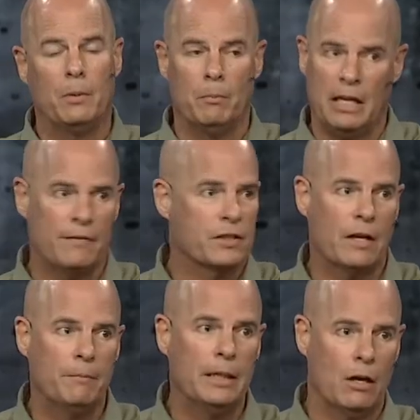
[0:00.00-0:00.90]
many of us
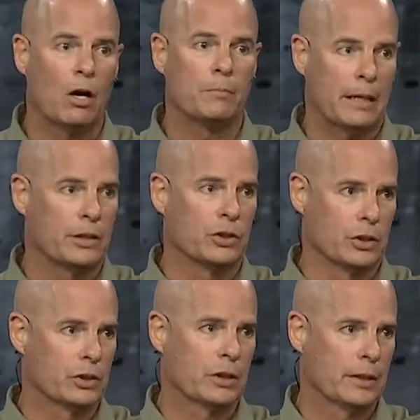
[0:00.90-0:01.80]
have been harmed by the
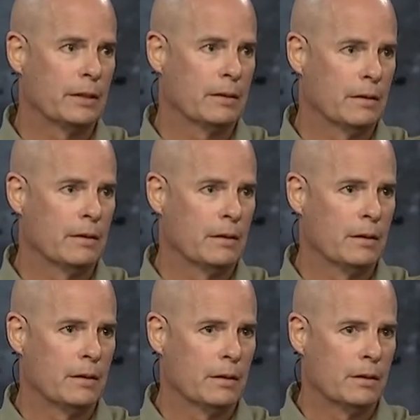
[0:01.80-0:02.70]
church.
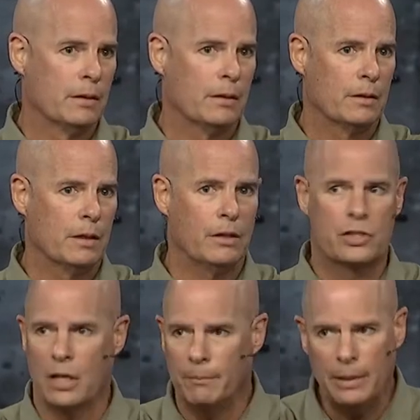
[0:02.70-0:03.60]
And
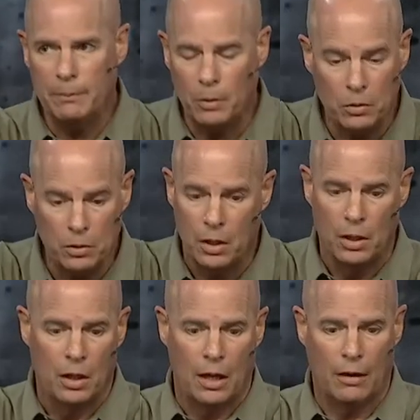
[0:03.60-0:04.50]
some people
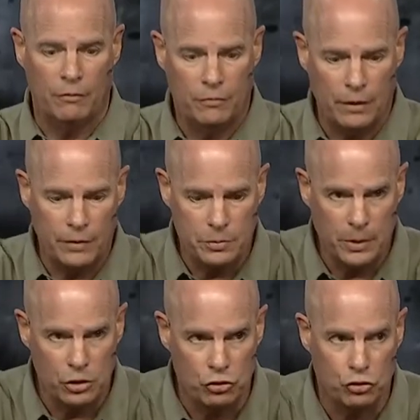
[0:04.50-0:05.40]
have, have
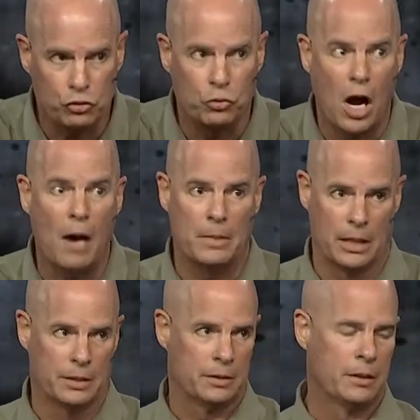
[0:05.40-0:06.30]
experienced trauma
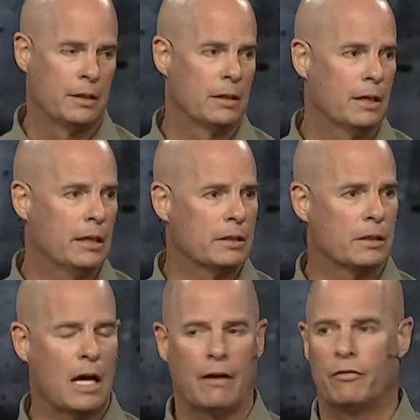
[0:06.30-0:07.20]
in their
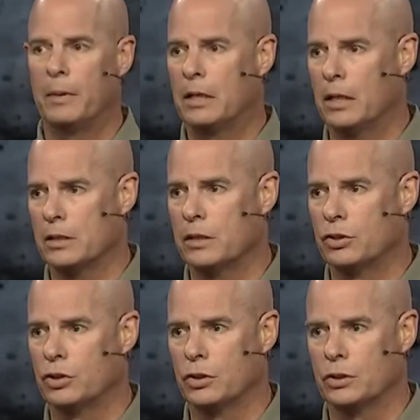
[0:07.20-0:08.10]
lives because of the
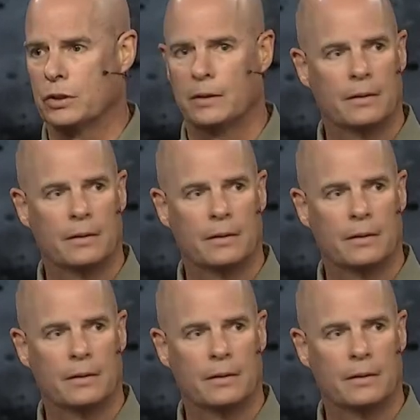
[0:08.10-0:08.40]
church,